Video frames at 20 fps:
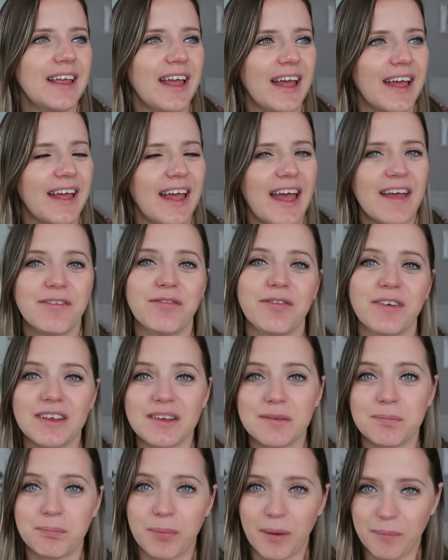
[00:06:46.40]
yeah,
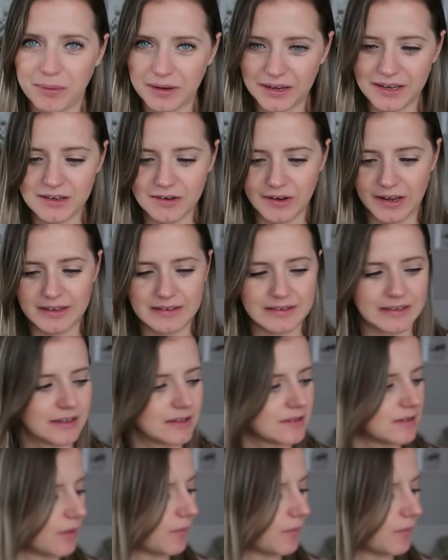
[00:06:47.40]
everything's bubbling nicely.